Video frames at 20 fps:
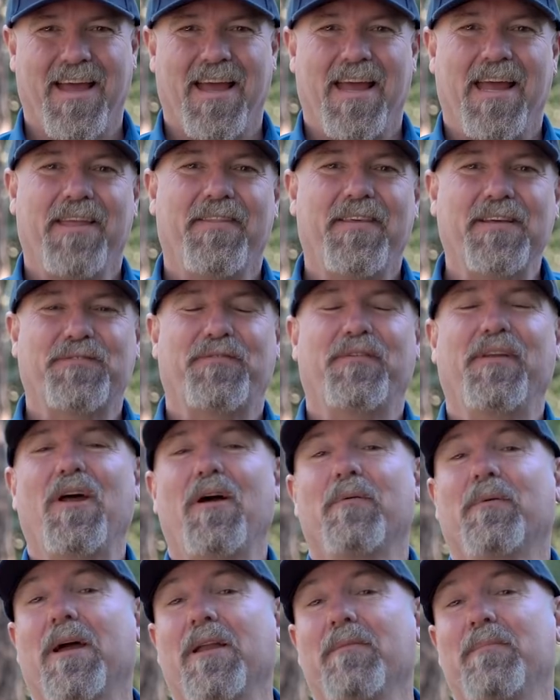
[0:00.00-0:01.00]
In this video,
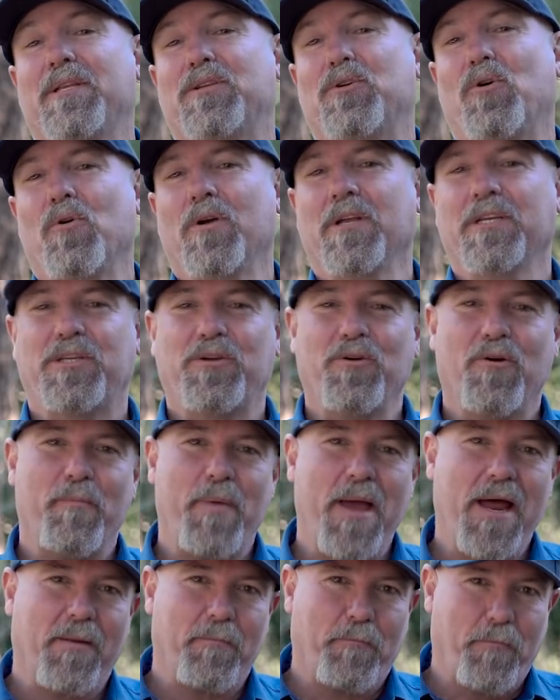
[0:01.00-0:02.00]
I'm going to be talking to you
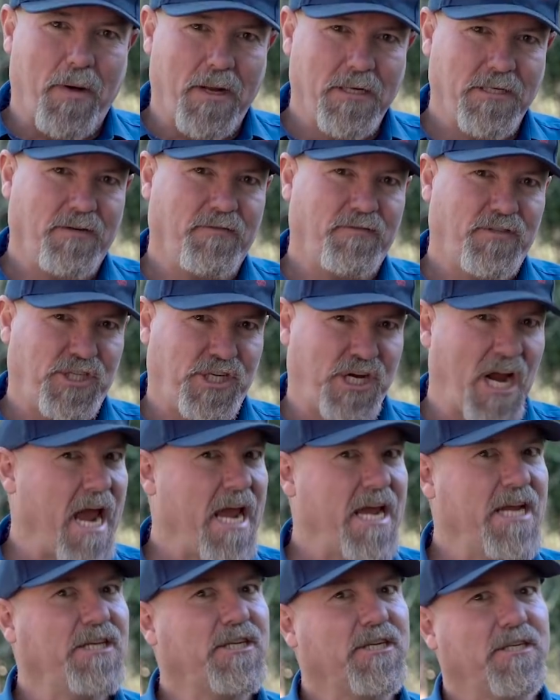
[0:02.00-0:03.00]
about a bunch of
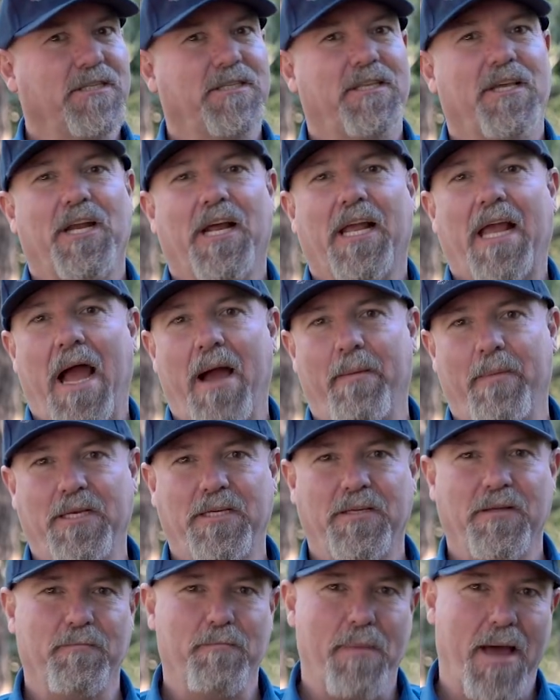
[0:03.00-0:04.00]
changes that are coming
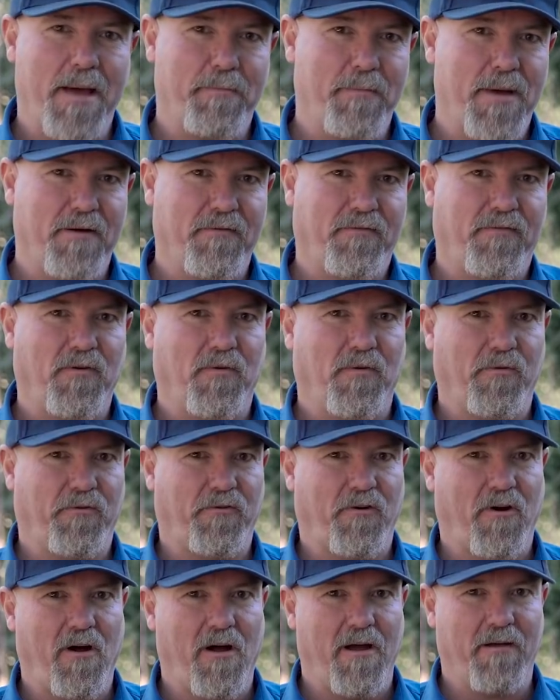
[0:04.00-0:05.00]
to the MadMatt 4
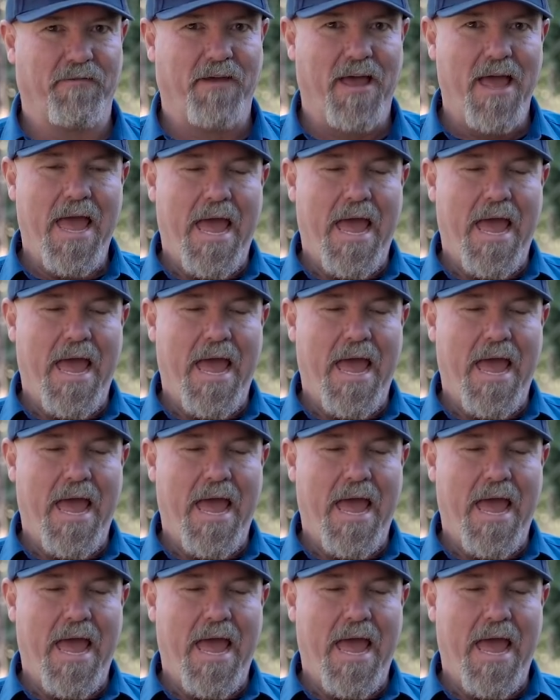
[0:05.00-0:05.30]
drive.